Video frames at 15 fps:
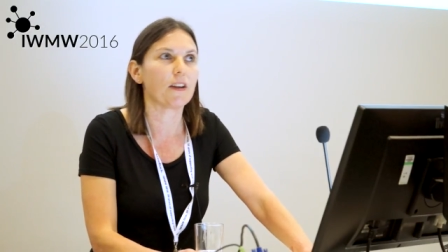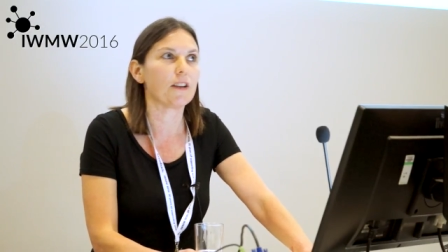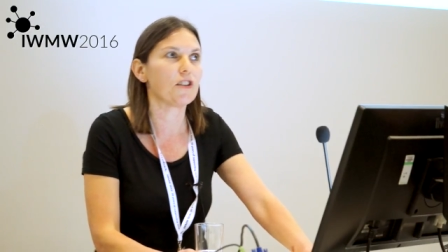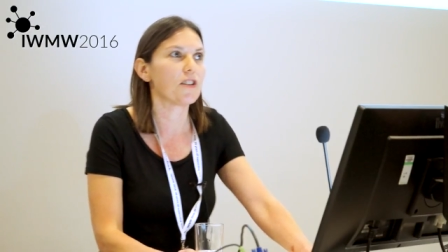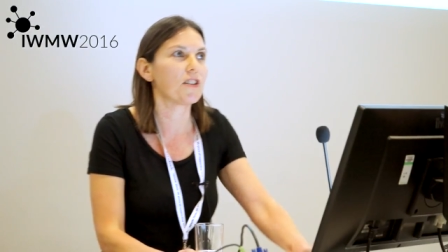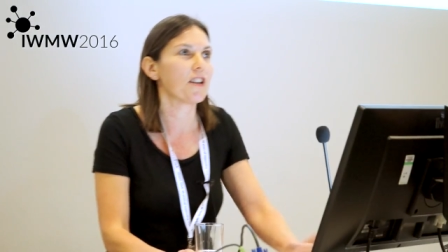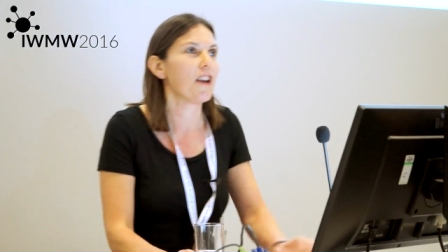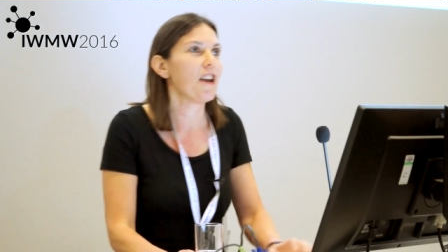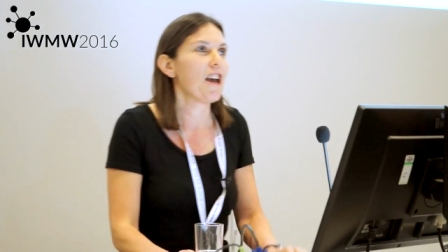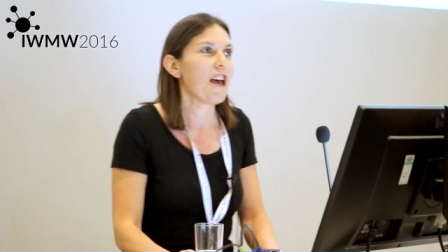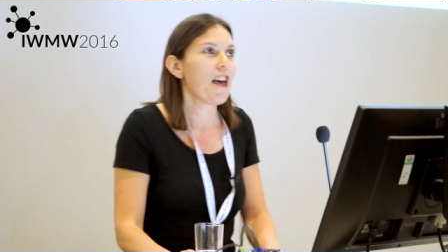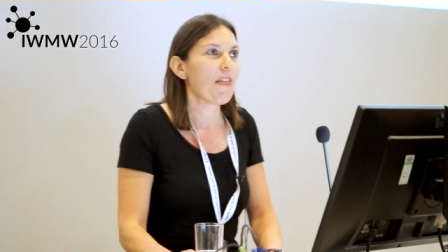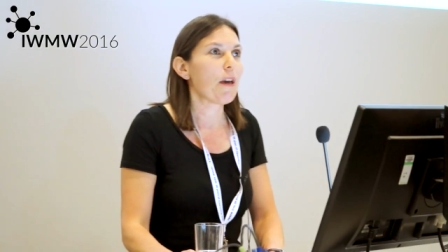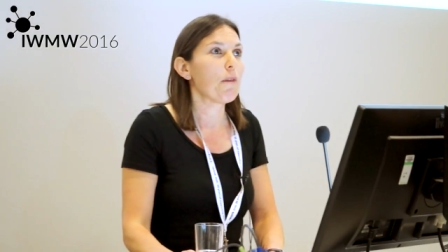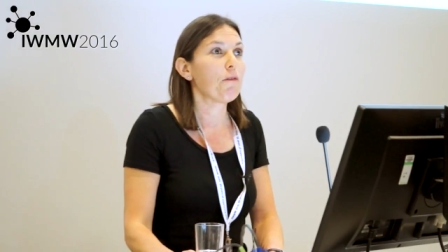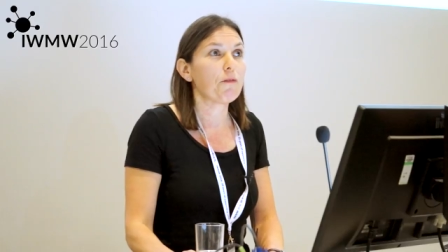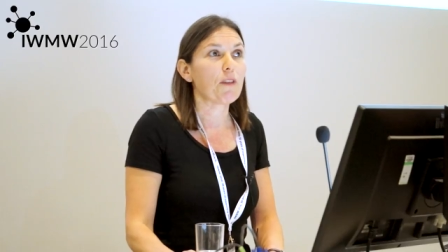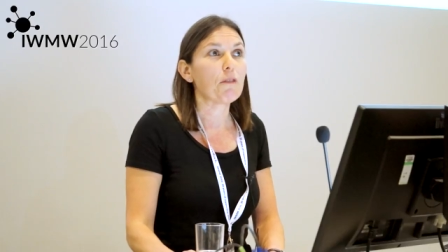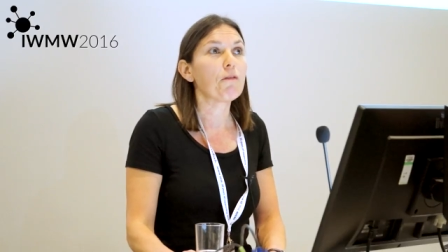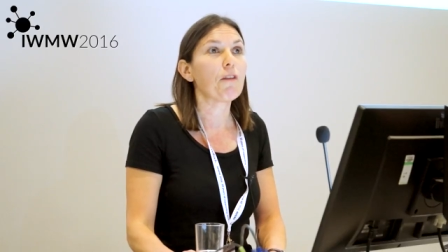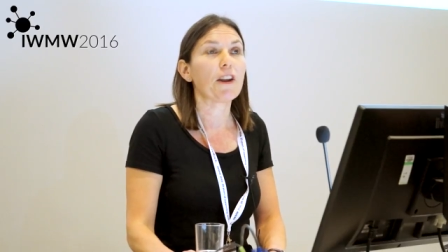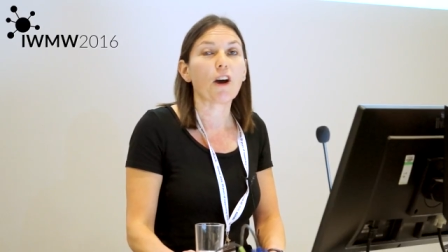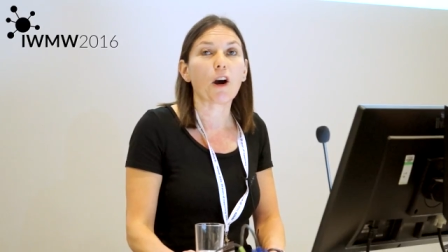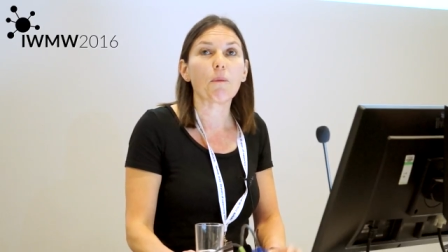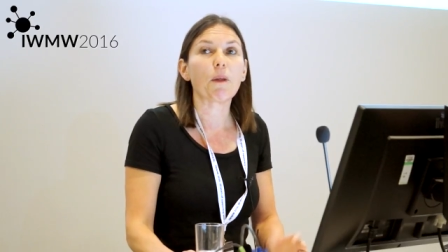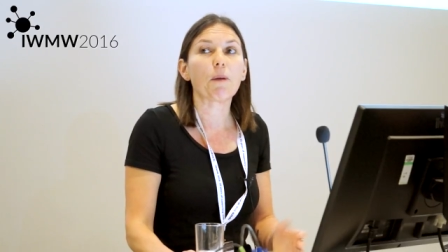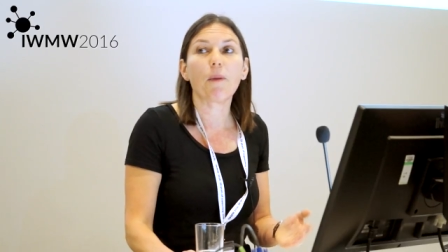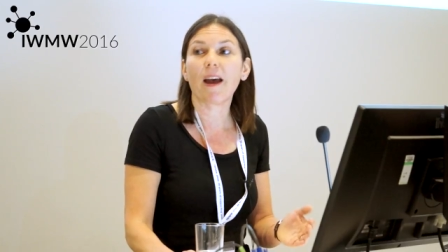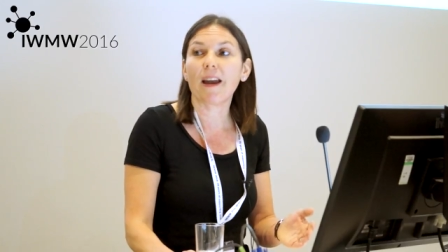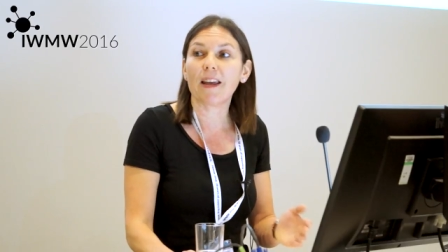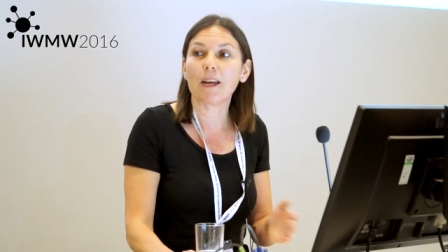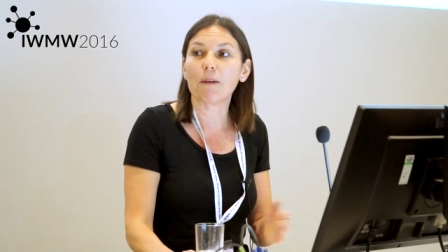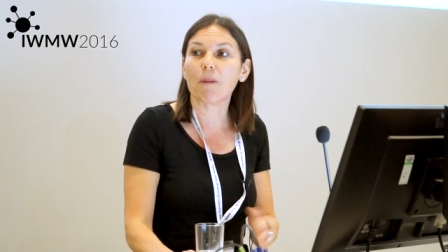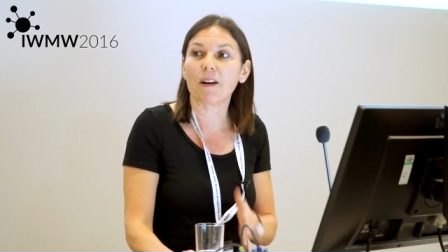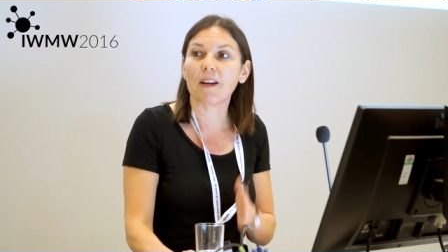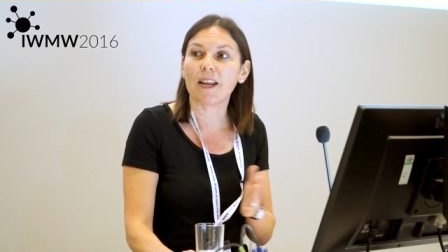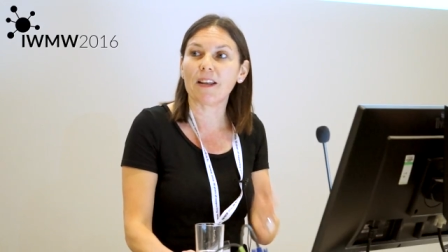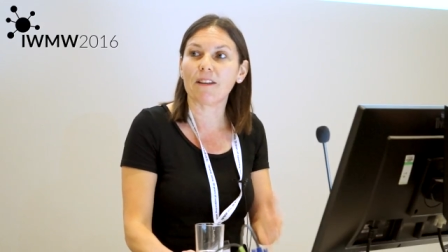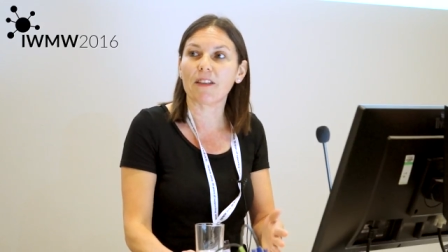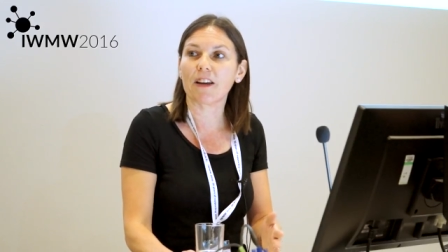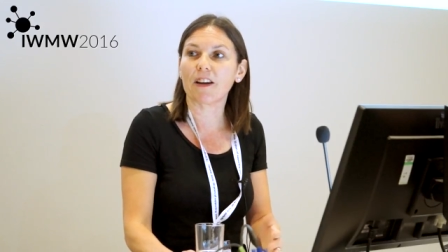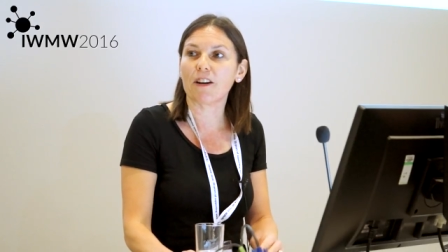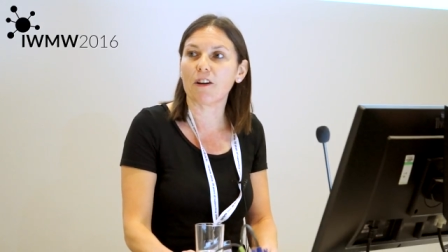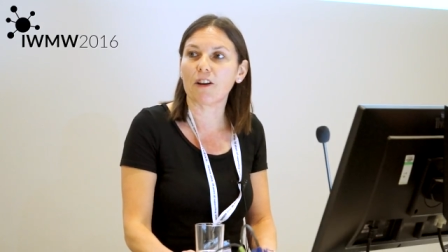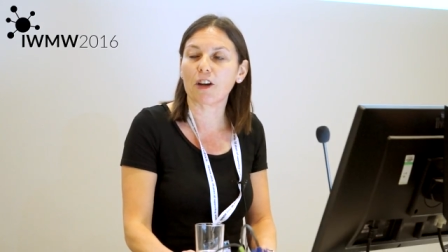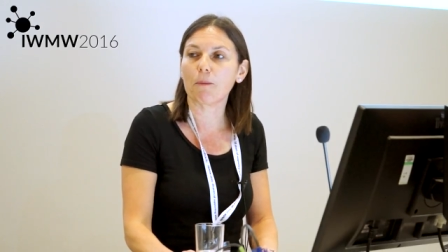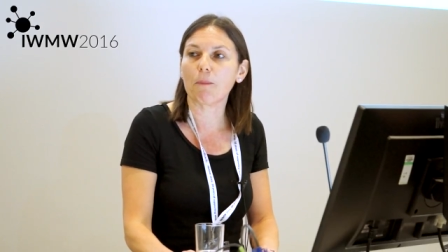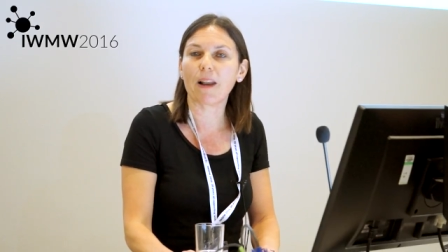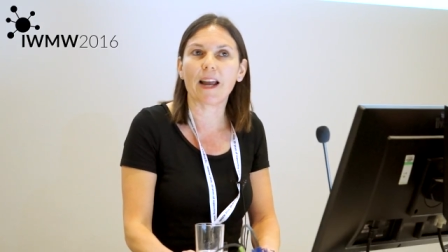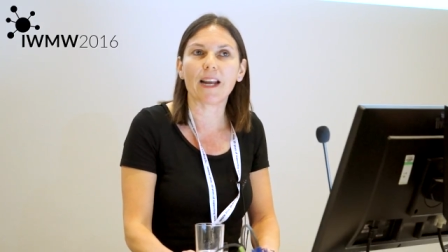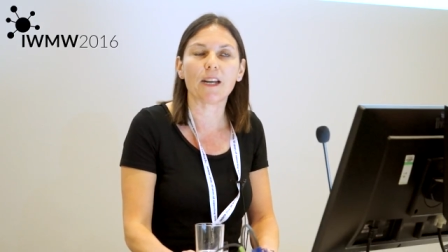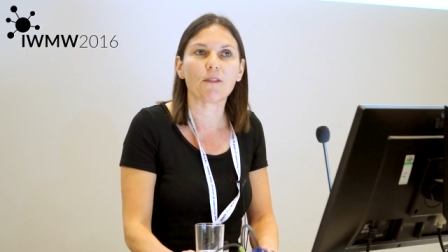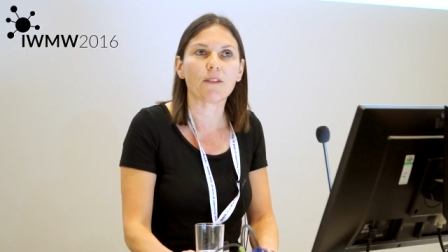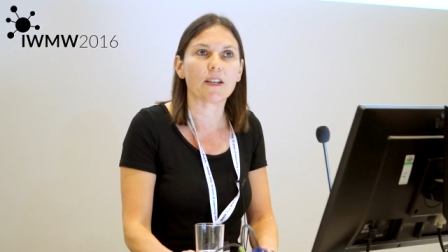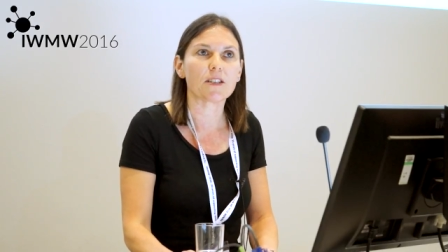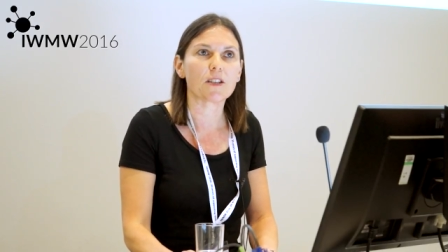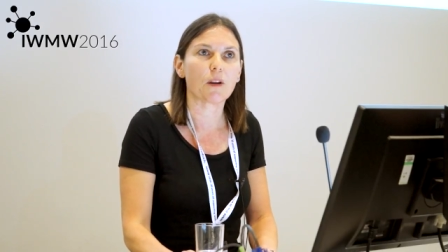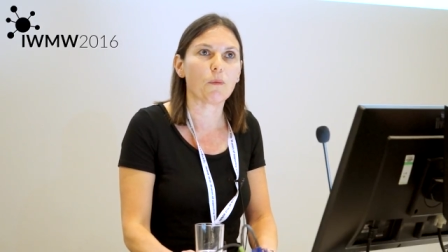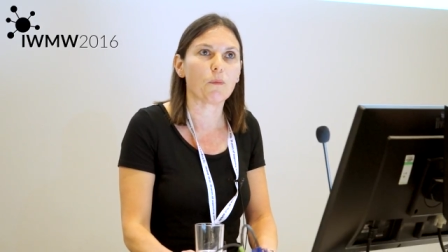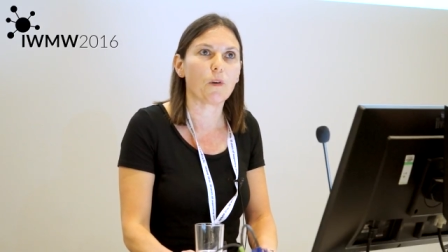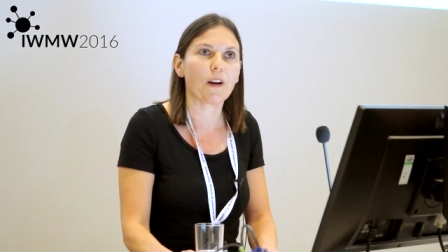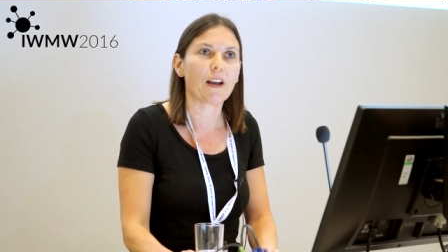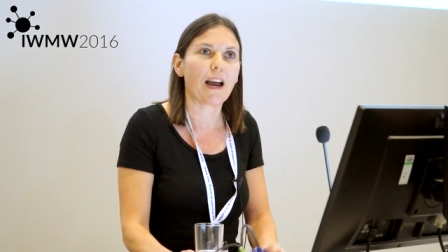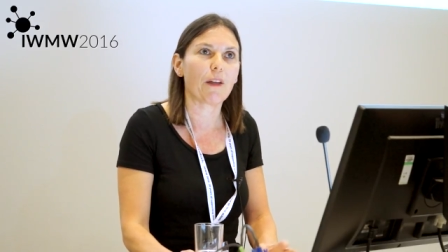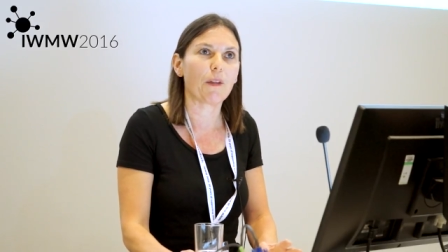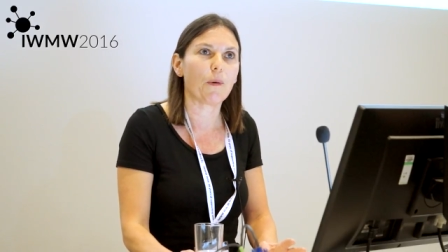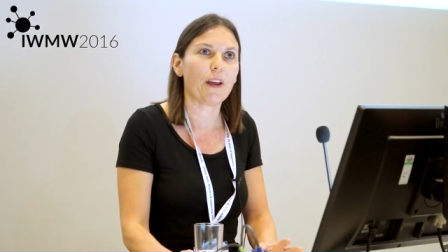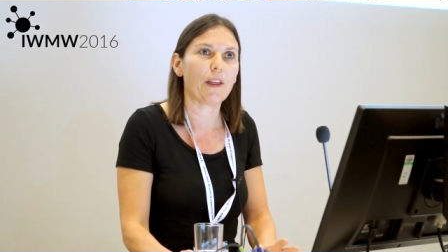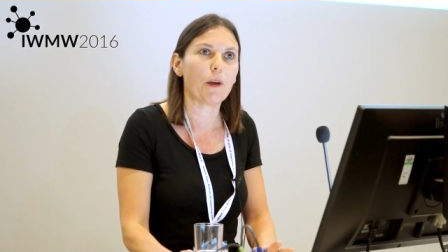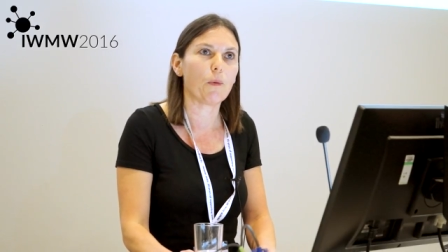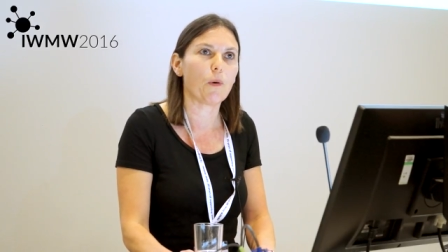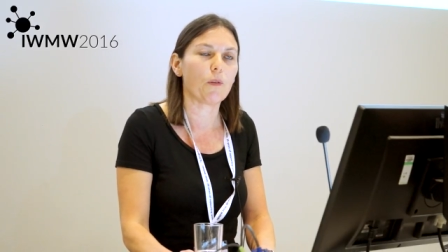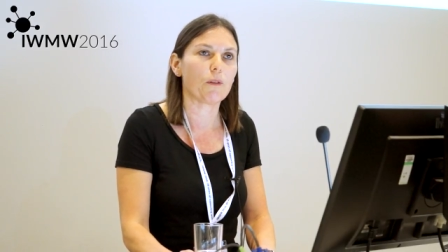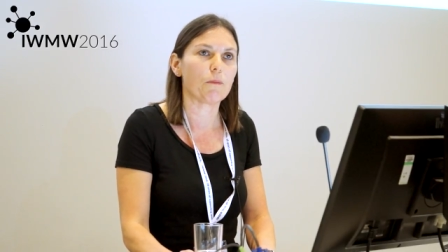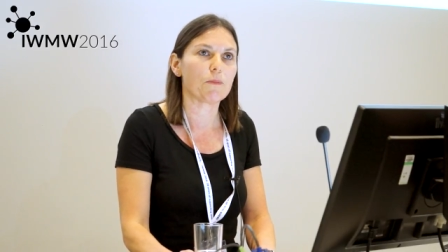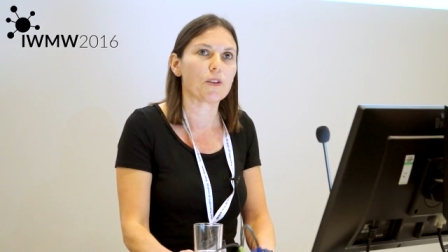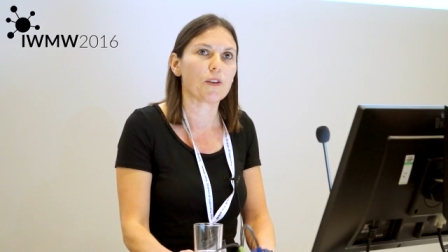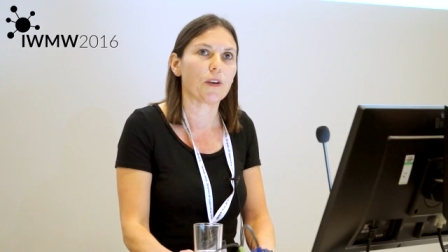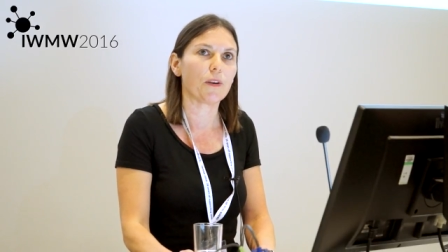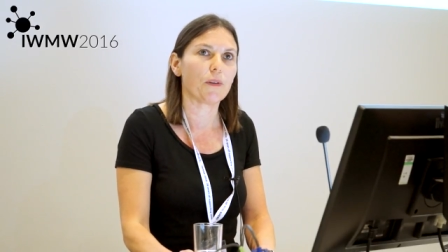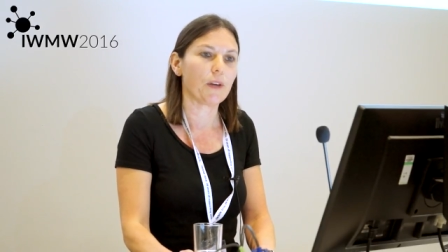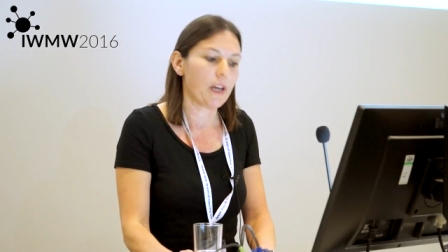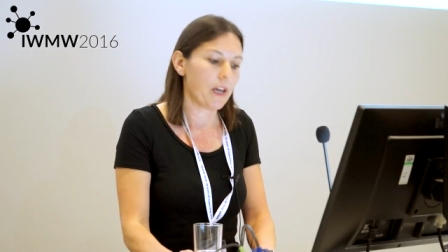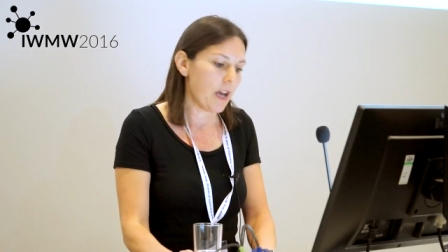They're just, they're, they're fed up. They're paying money. They're going to complain if things don't work out the way they want them to.